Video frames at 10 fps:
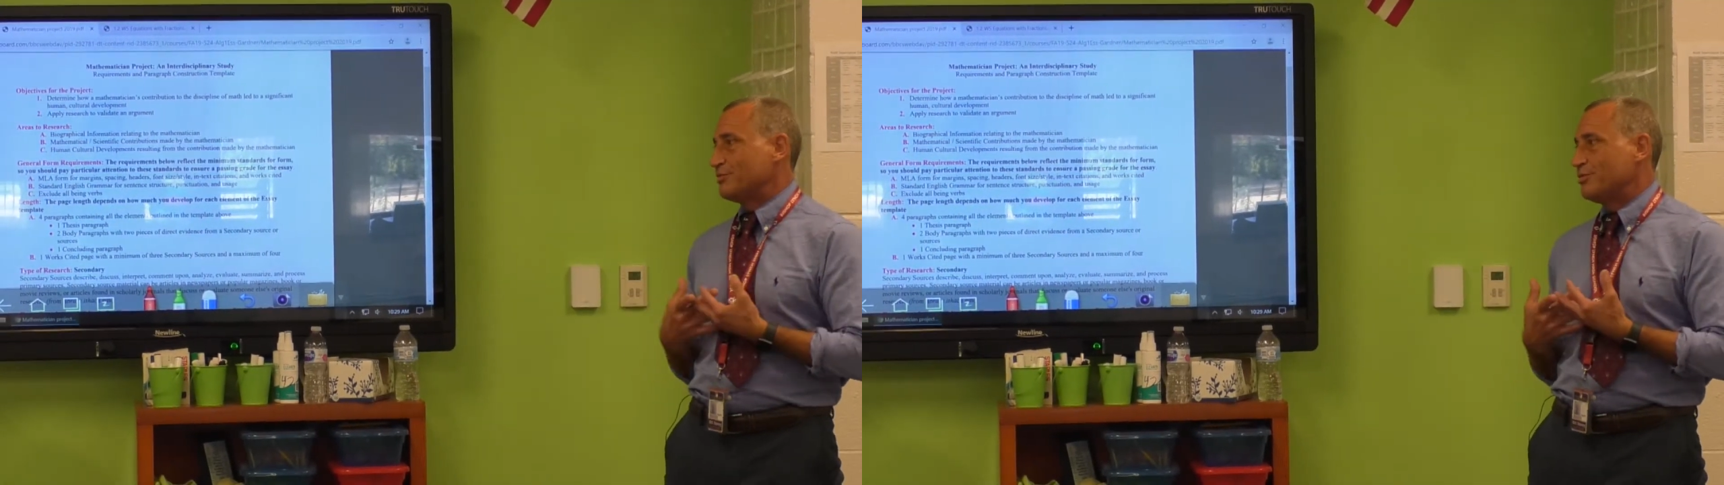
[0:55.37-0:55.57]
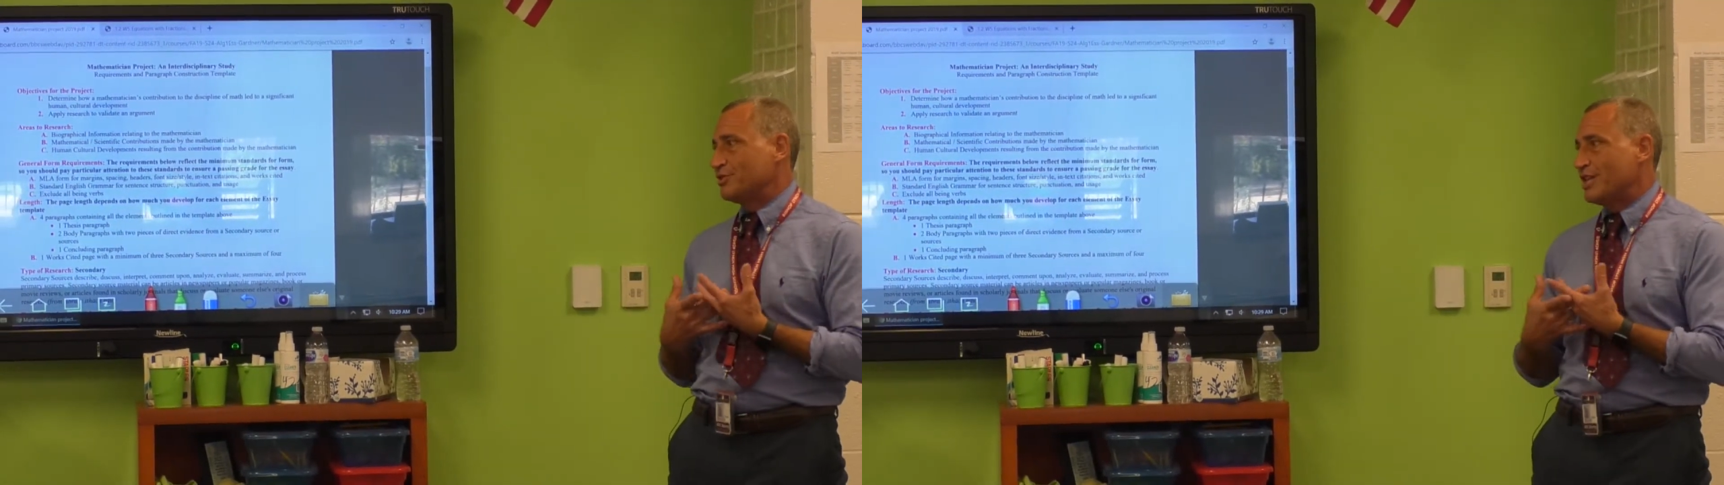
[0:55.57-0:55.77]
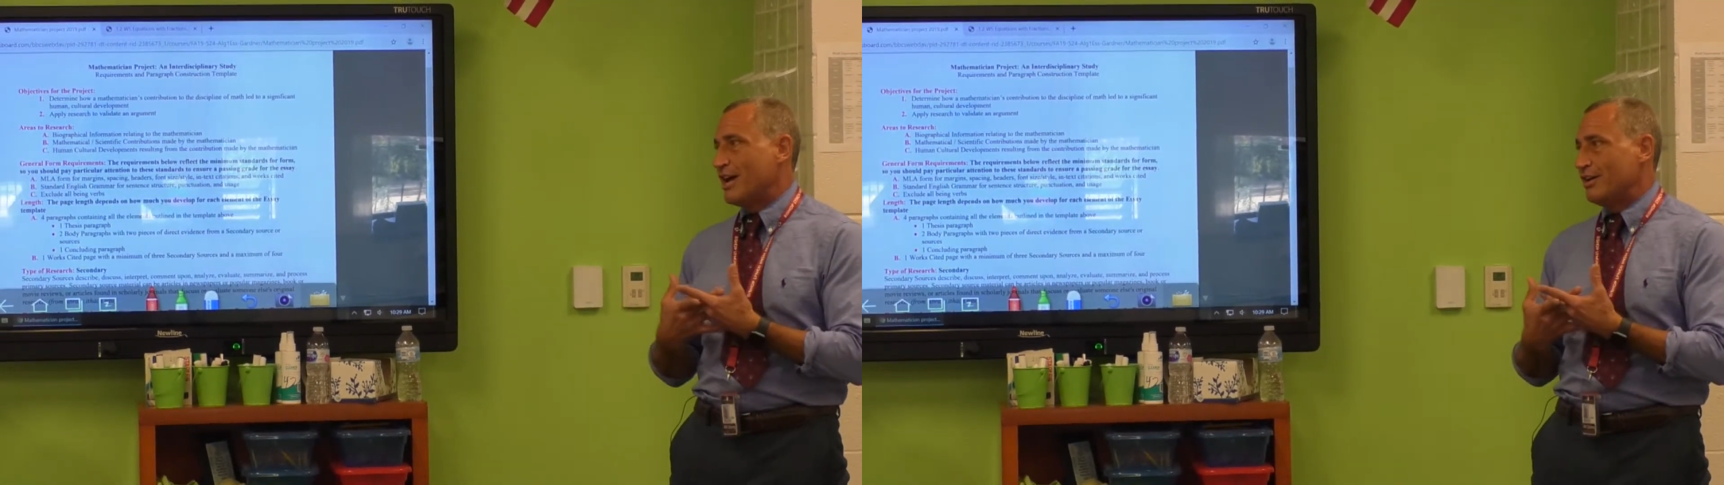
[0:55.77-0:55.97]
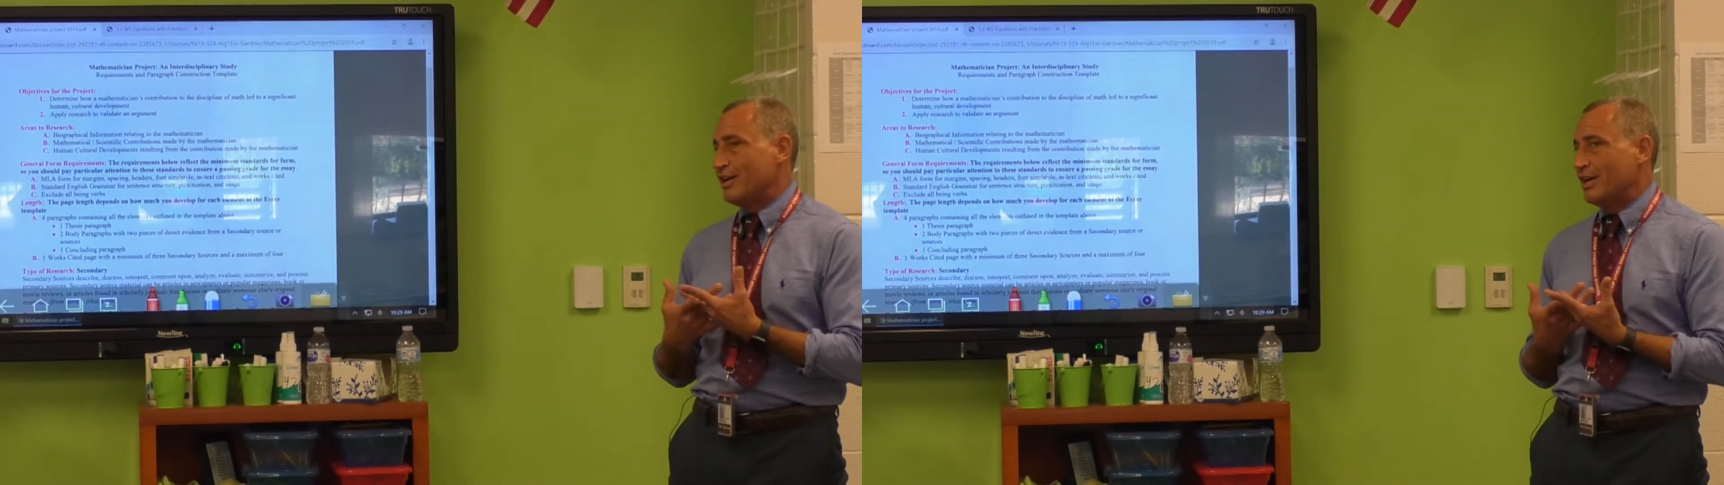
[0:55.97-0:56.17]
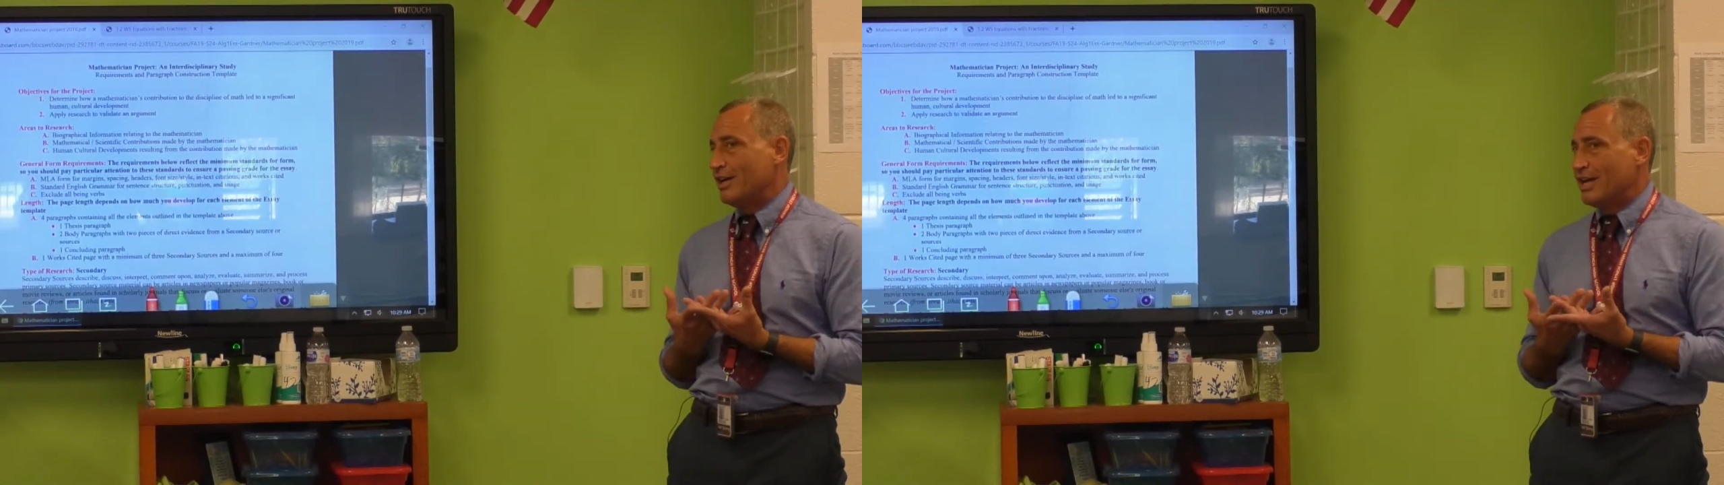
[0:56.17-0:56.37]
puts out
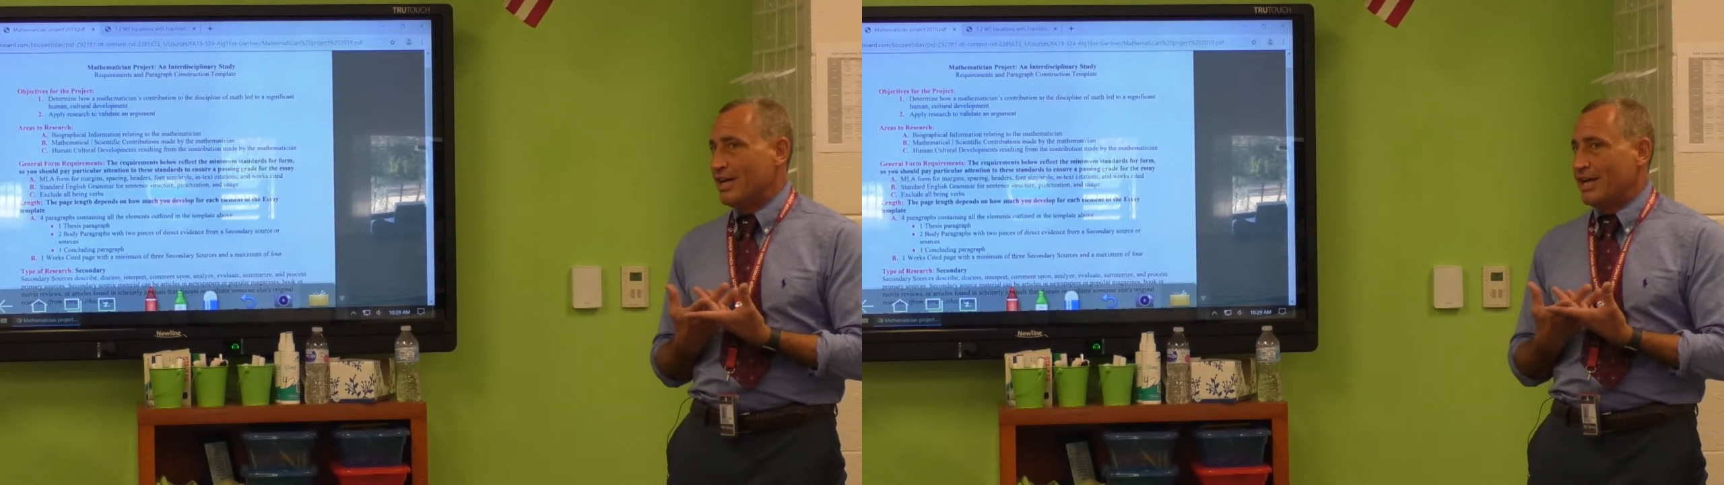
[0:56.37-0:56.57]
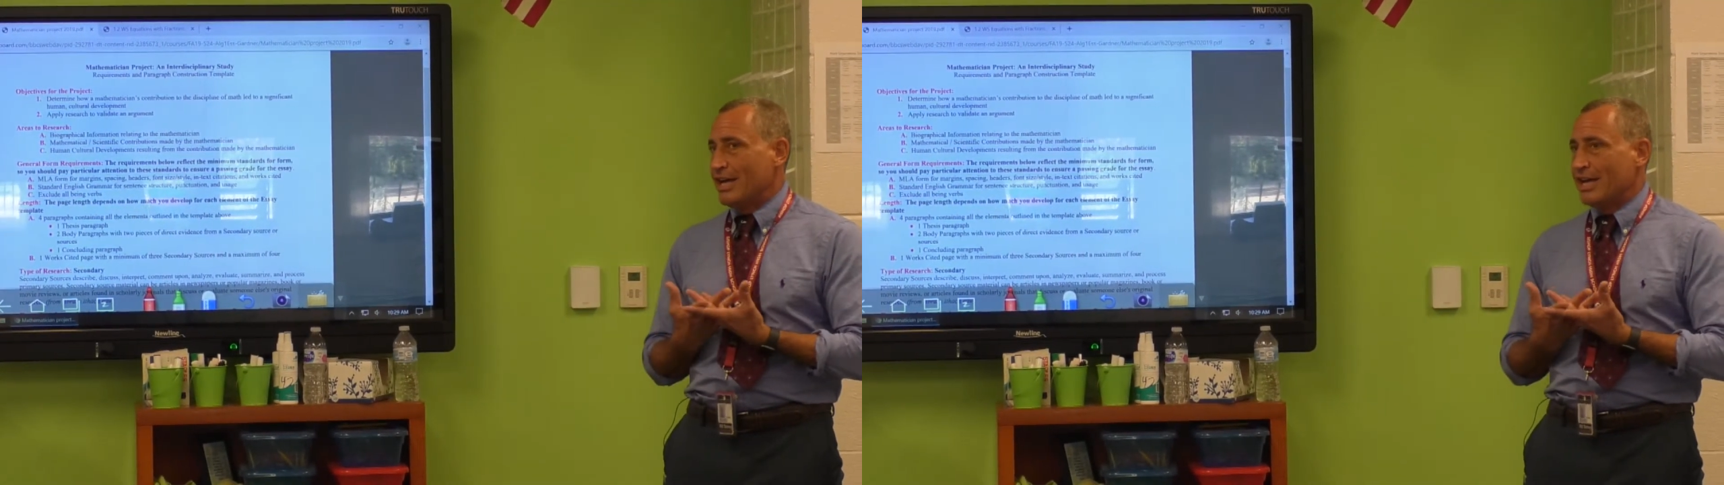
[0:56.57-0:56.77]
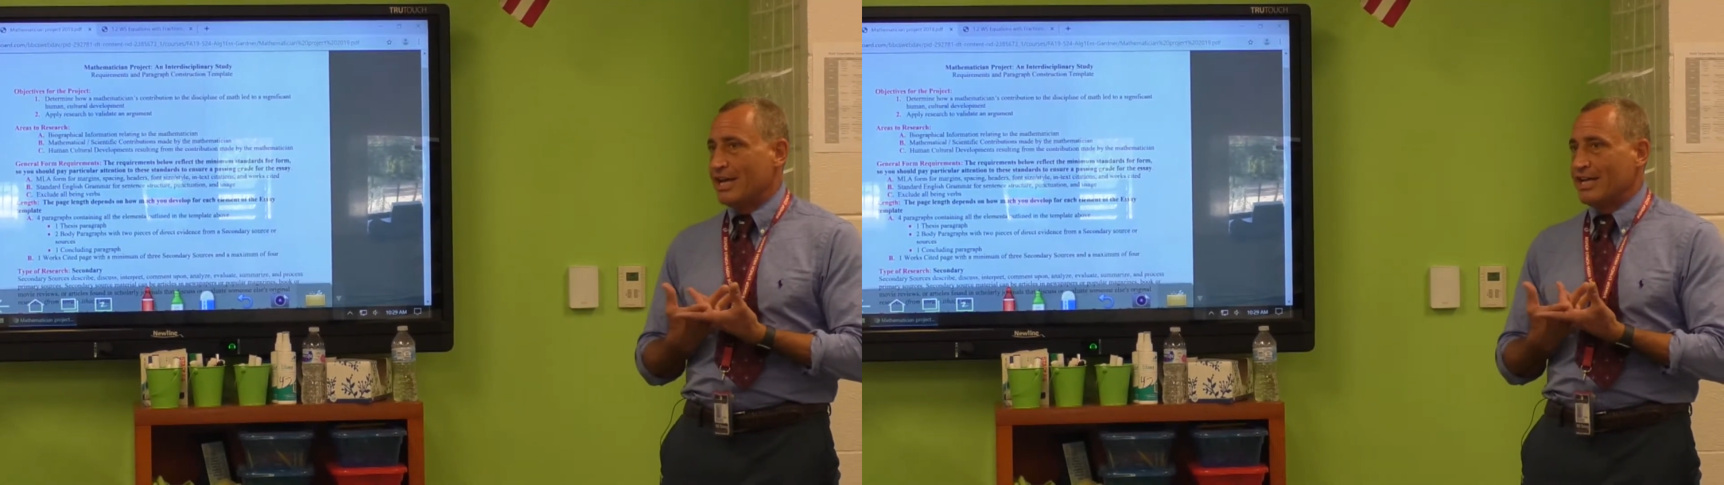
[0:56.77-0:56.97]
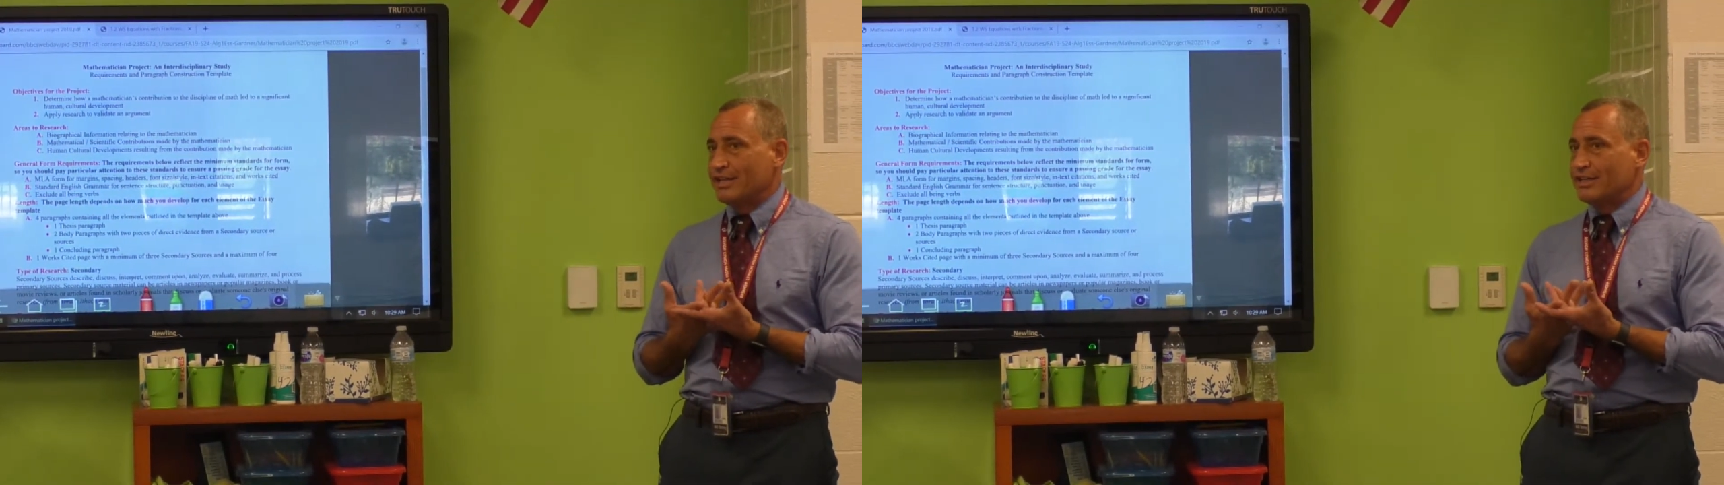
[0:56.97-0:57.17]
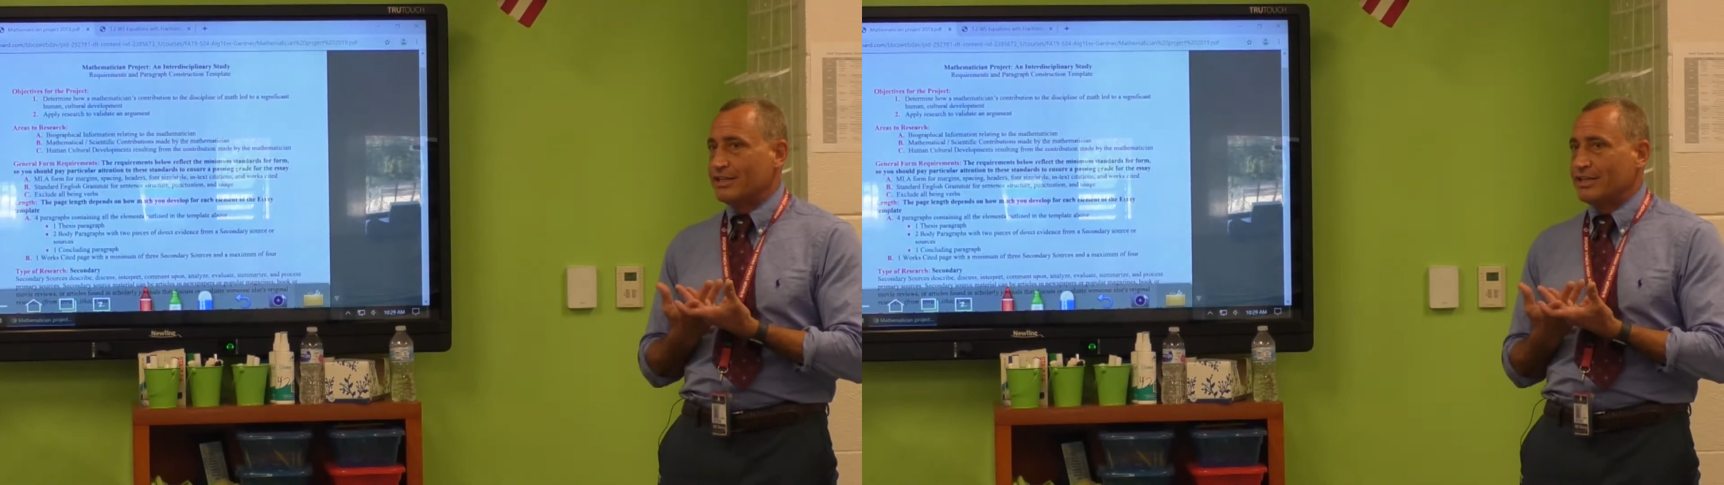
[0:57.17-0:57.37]
and